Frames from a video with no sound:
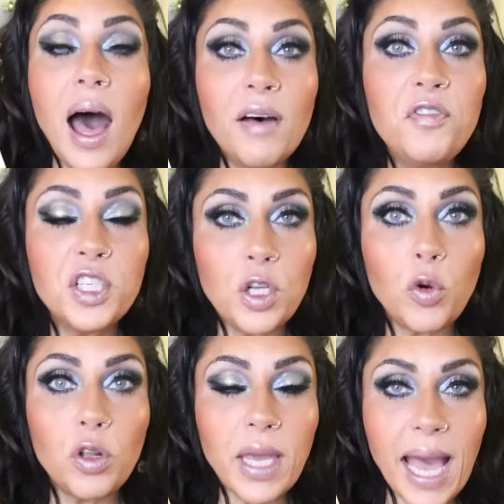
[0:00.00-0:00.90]
of the
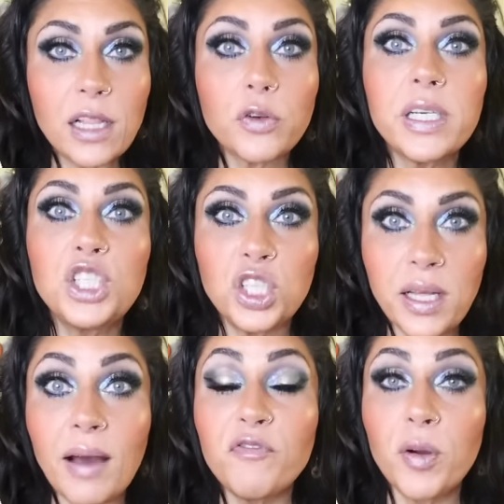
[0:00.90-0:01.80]
total calories should
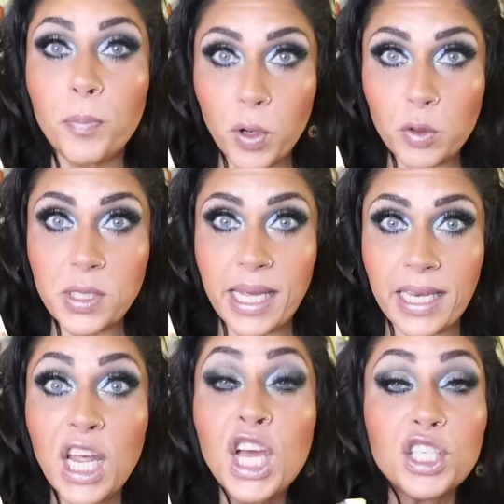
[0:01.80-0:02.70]
come from
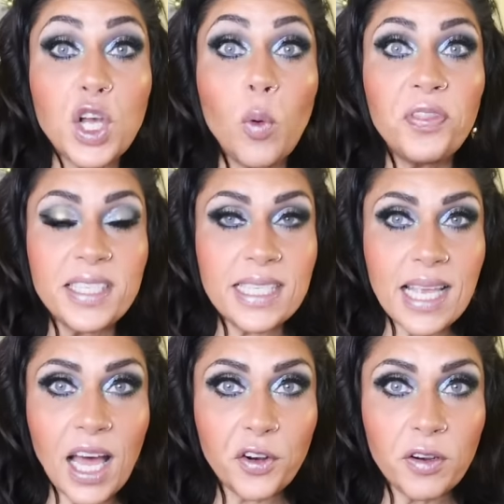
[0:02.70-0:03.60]
protein. So this is
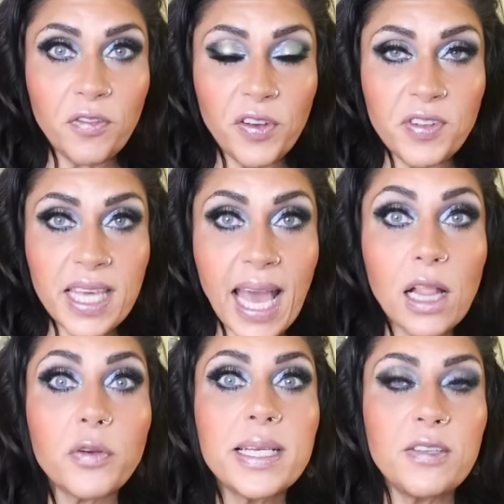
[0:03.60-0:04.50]
150
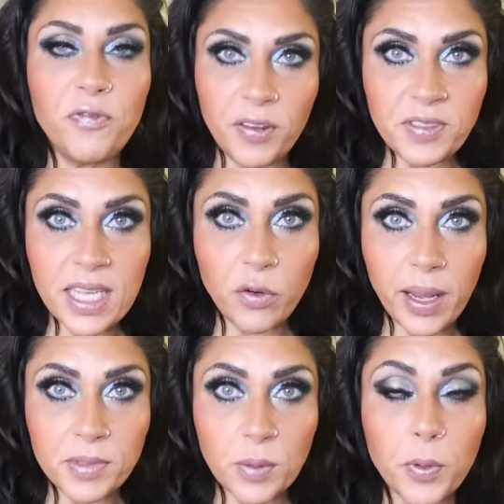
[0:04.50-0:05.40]
calories, 15
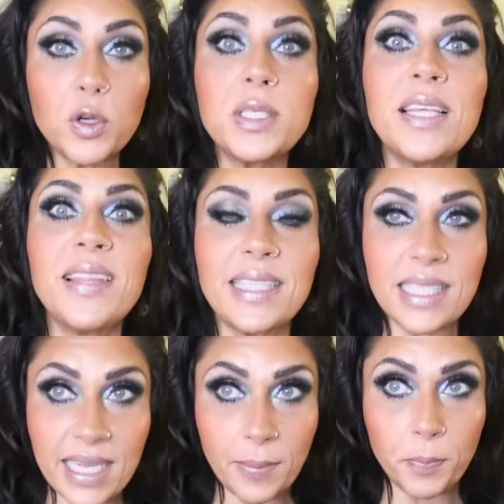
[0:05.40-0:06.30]
grams of protein,
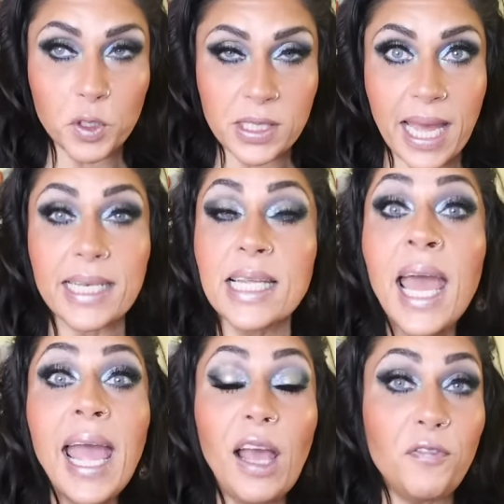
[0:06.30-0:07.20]
that's
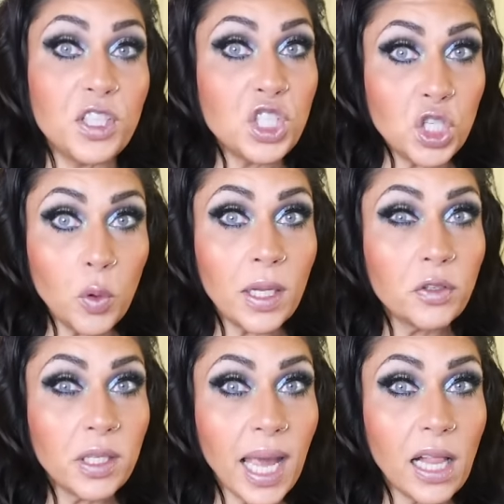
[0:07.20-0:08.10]
10%. If it's
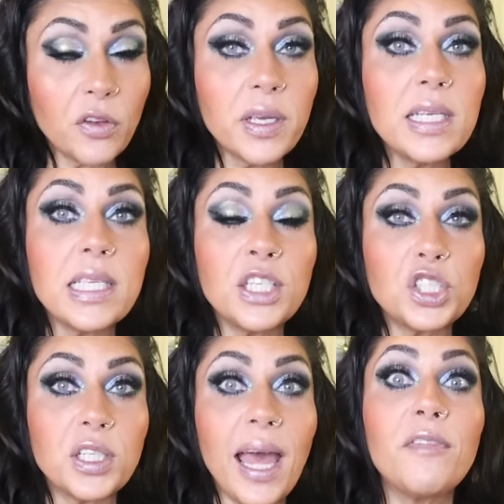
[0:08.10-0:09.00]
200 calories, it
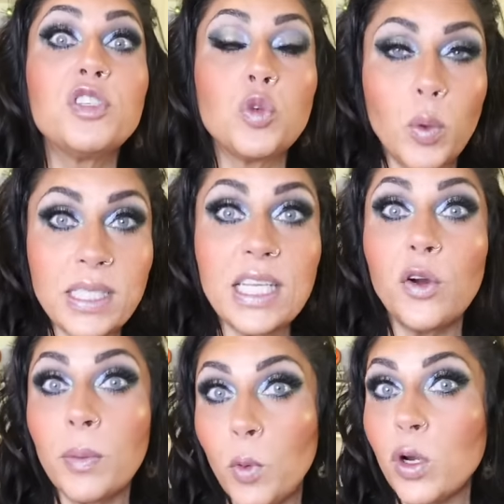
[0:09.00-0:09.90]
should have
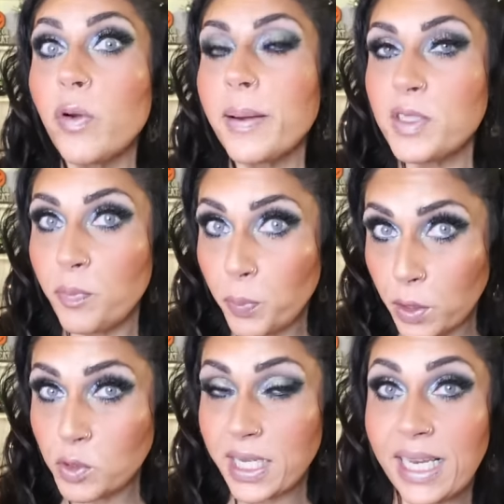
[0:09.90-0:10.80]
20 or more grams of
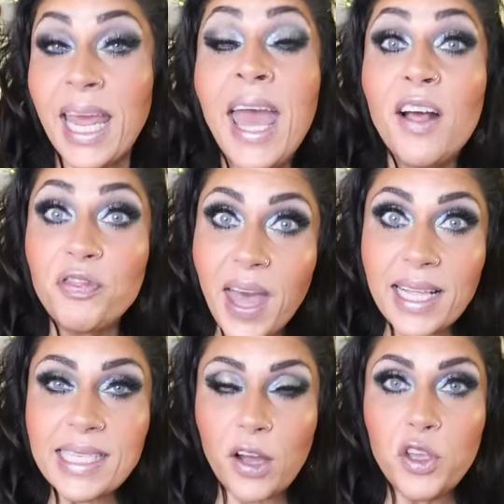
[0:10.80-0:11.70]
protein.
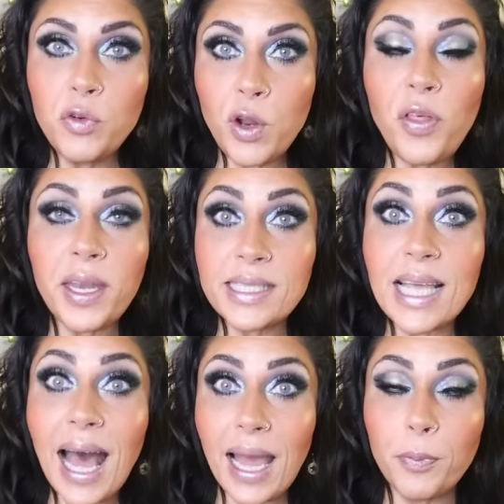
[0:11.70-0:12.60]
That's how you know that it's
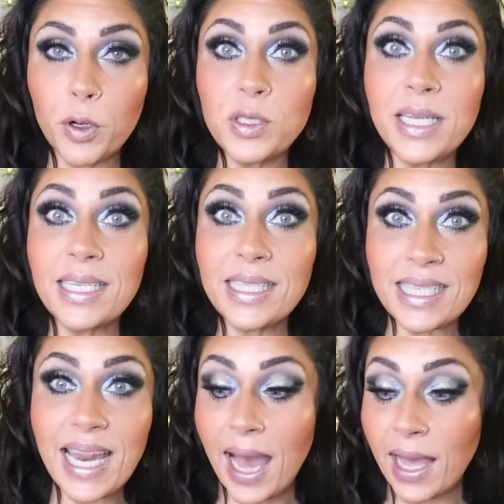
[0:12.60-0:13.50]
a high protein
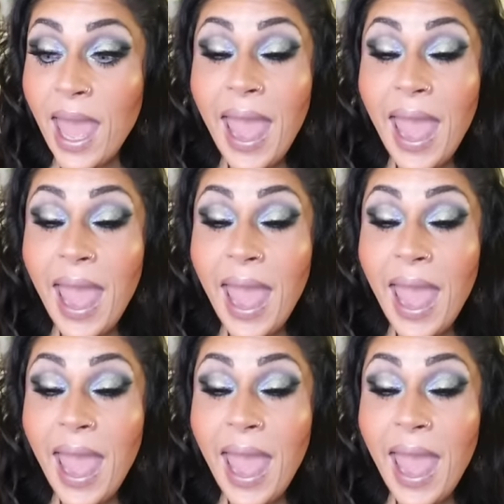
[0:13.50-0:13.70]
snack.